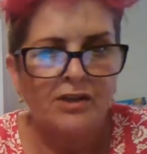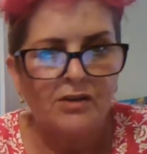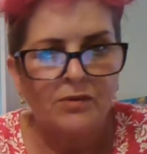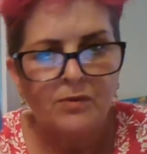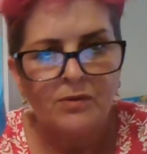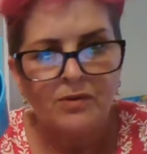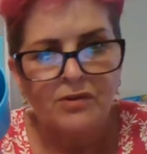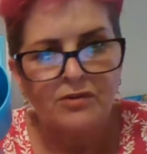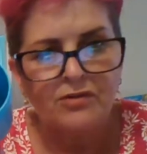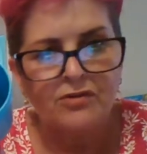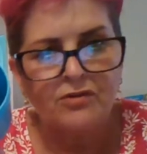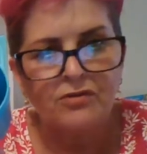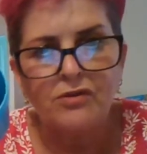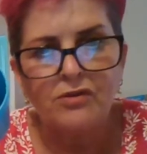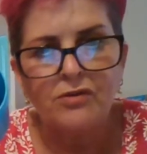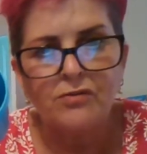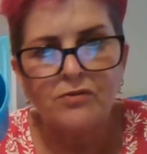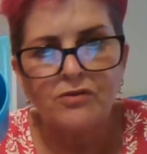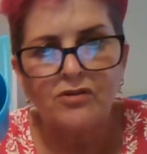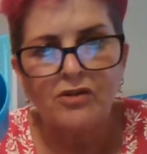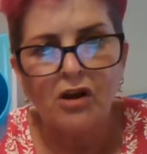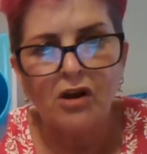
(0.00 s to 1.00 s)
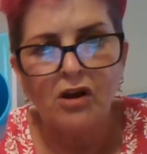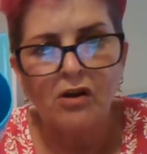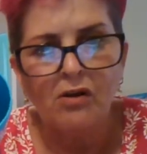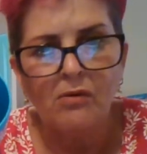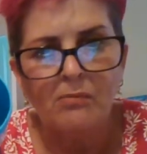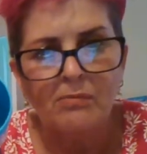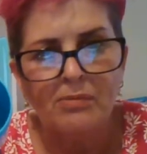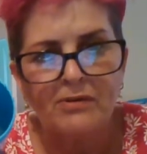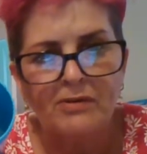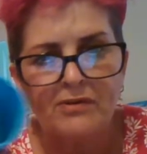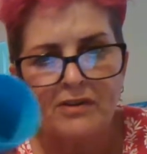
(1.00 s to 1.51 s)
With a screw
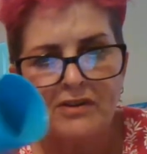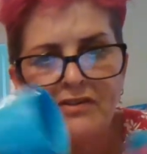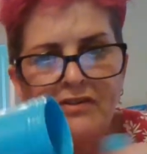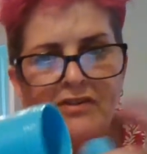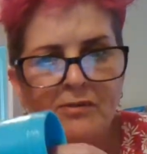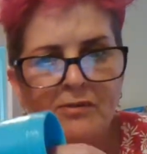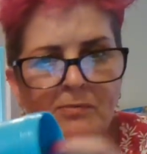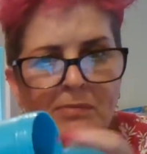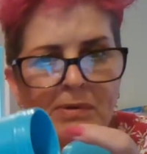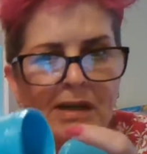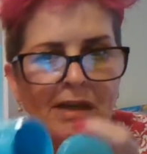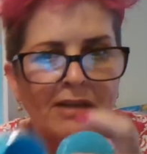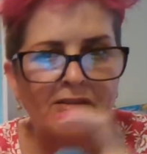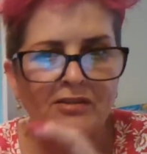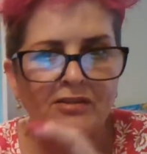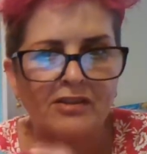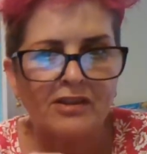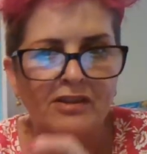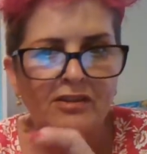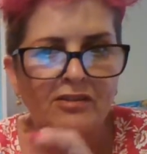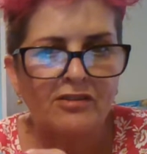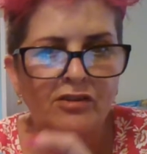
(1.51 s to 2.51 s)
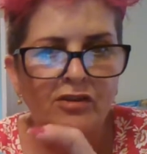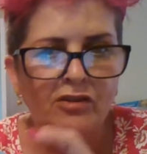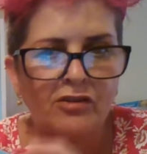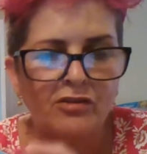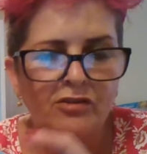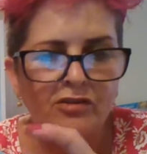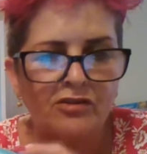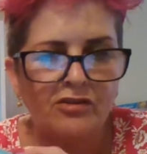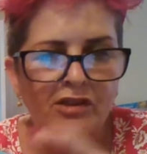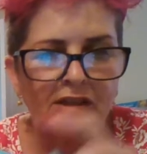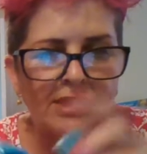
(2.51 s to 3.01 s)
top. This is plastic, it's
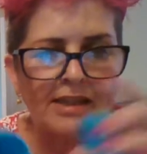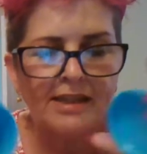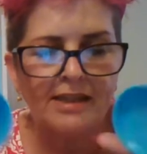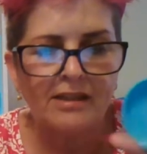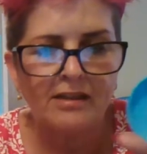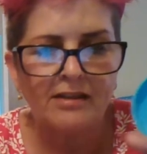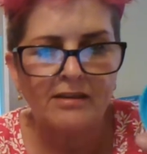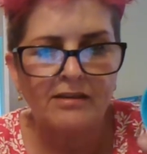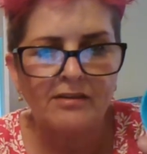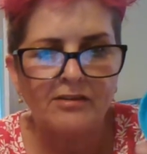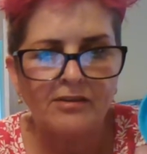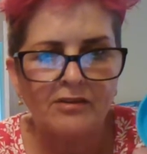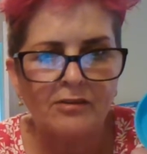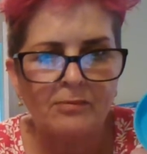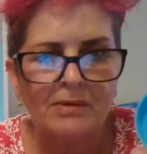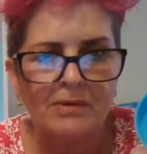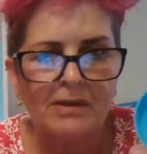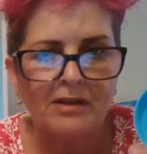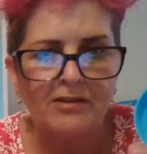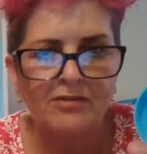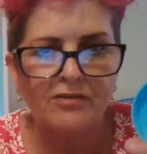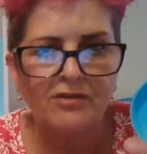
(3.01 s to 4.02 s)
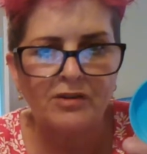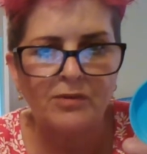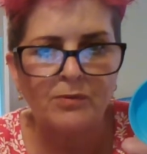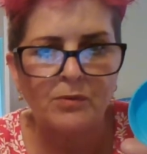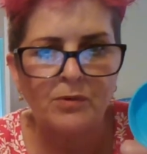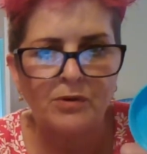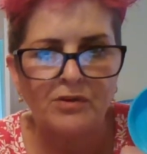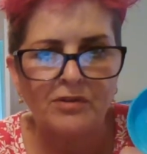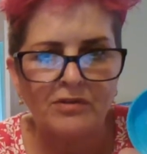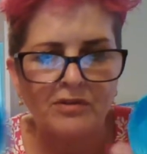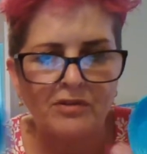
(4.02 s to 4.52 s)
not silicone. This is a plastic
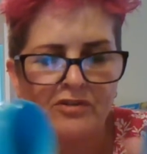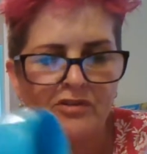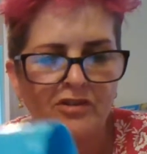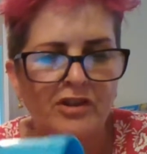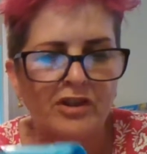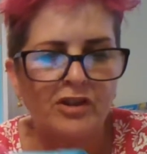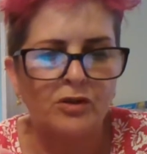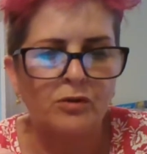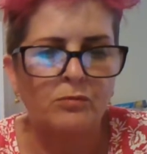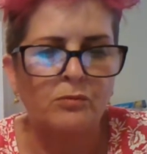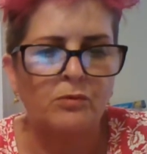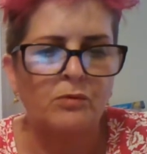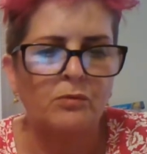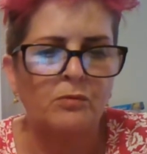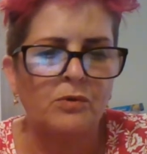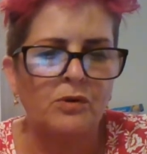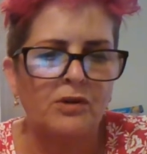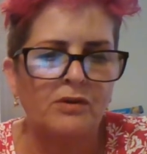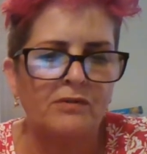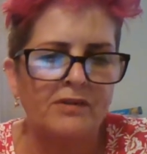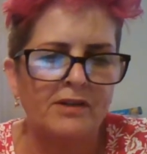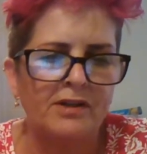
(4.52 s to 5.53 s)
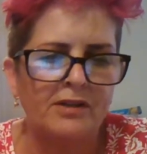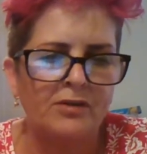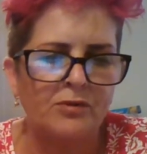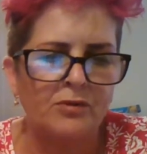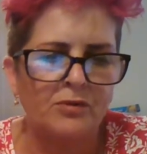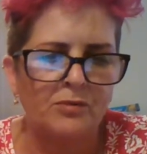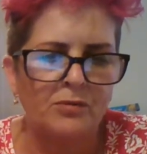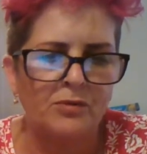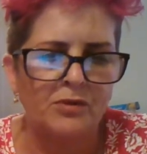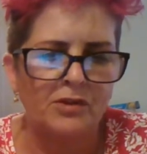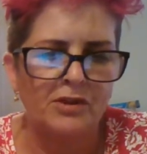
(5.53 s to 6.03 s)
one. A silicone won't work very good
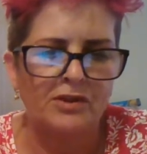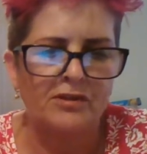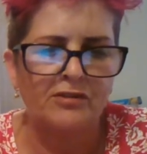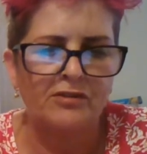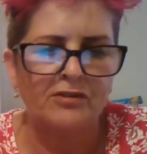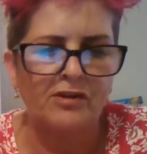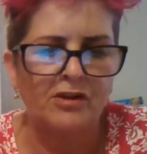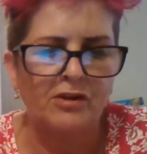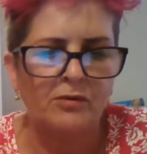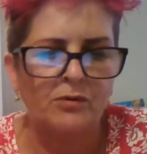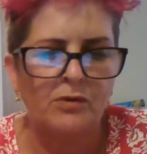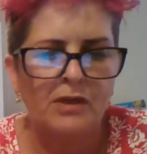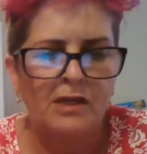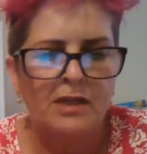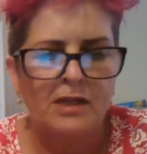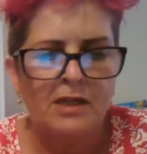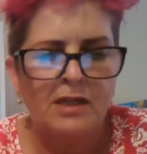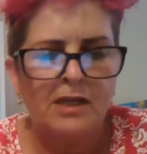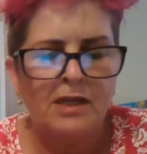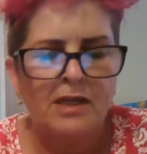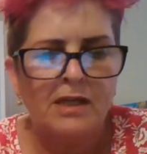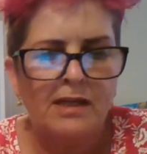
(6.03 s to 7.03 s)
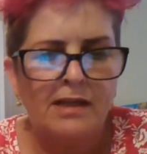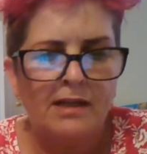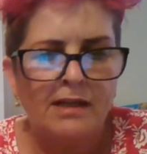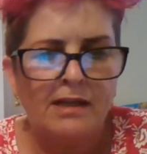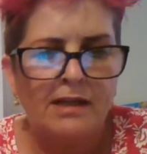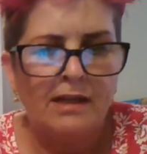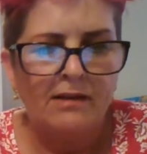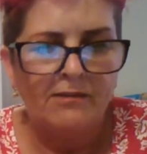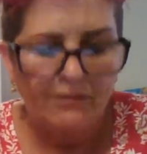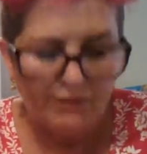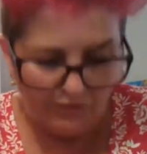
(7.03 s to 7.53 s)
with it. So,
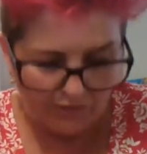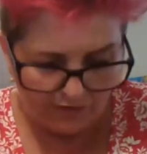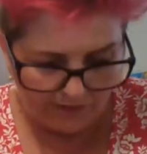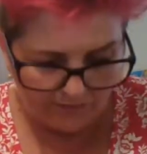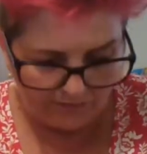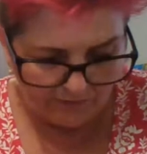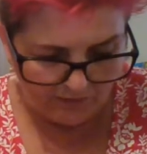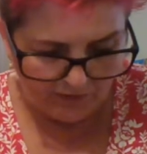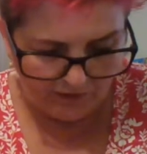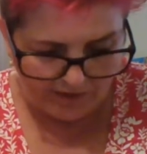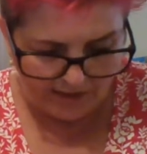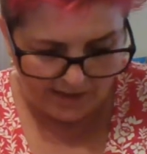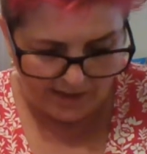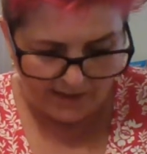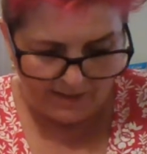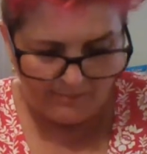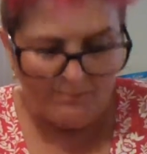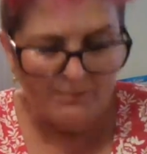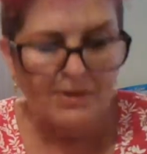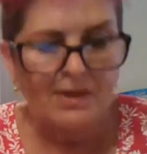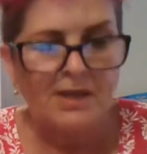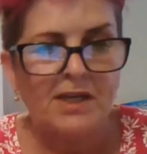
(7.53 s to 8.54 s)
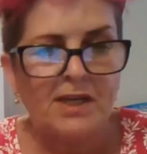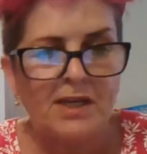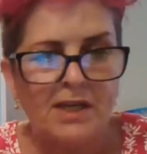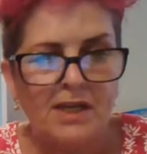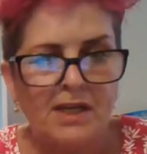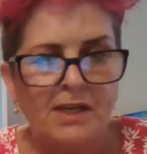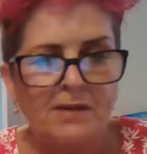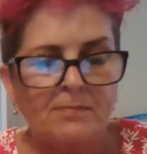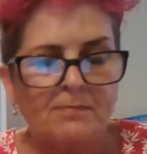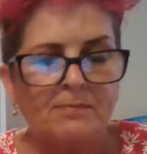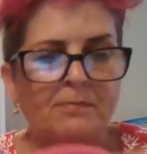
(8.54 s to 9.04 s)
for 79p,
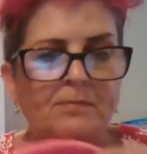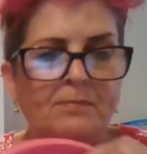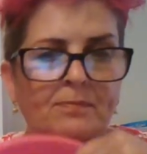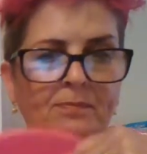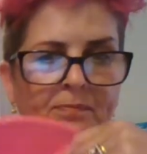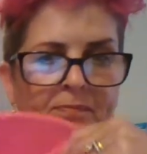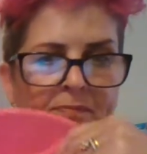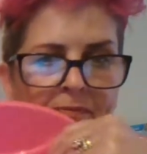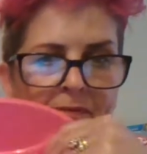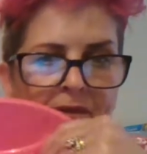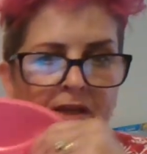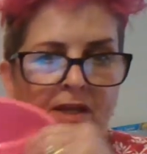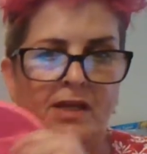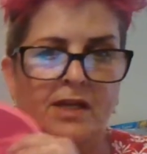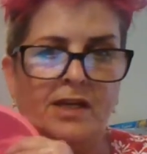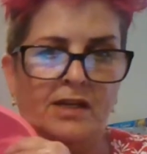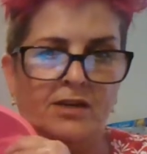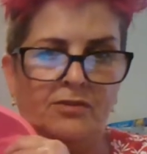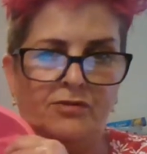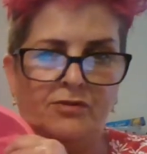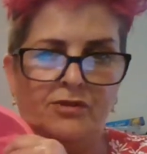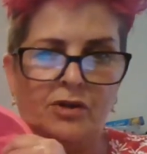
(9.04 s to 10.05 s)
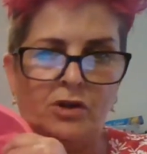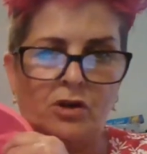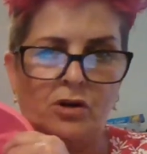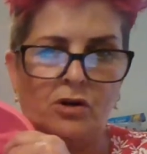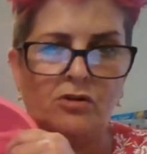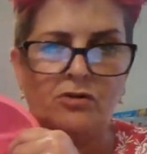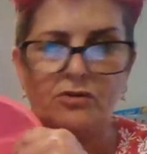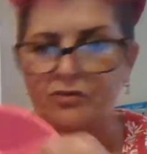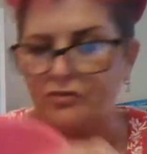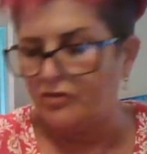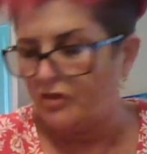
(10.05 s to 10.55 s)
you get the
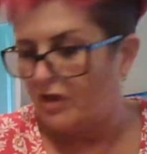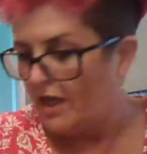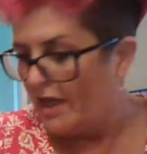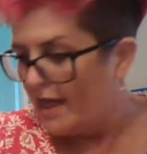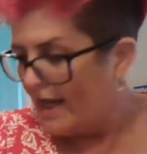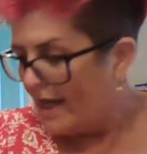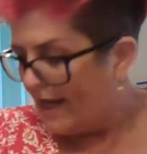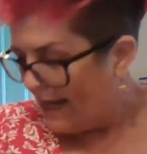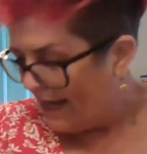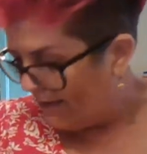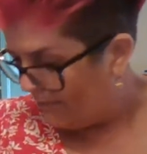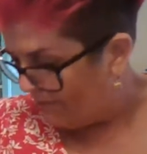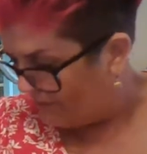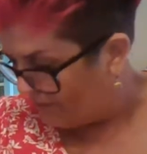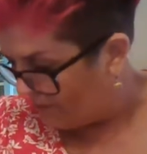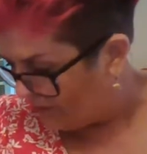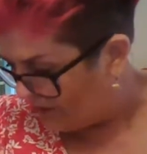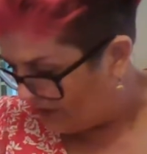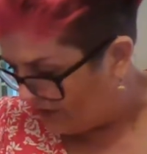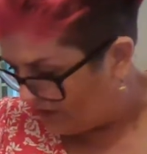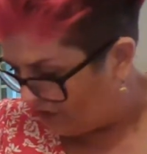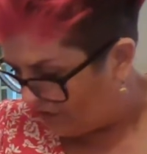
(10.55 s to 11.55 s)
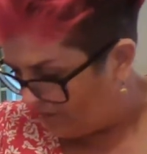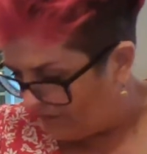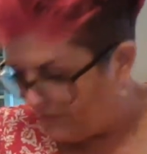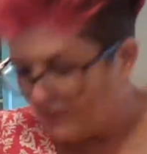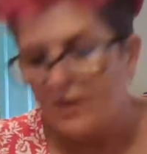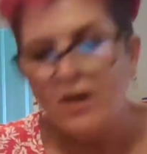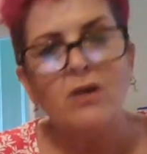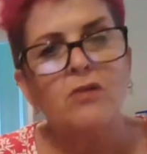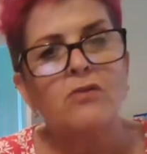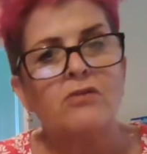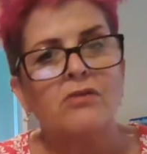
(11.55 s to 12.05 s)
lot. And for each of
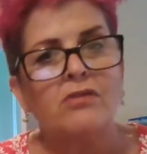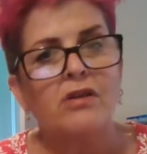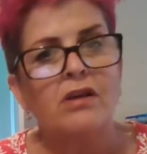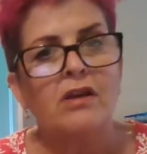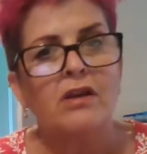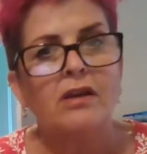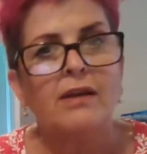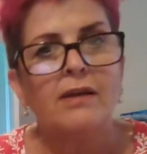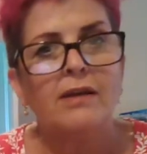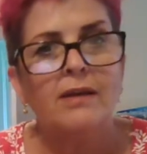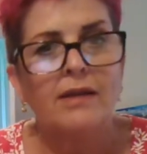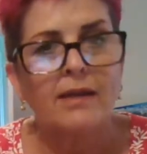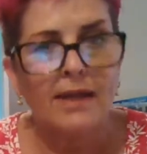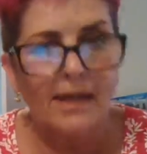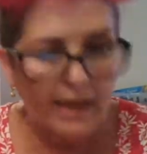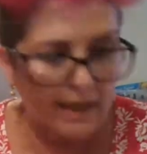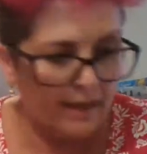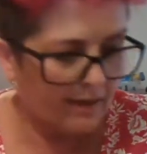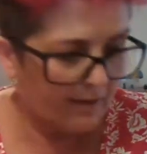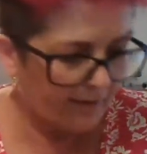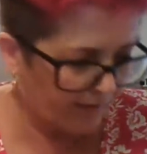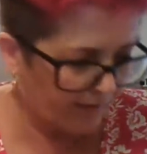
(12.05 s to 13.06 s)
those cake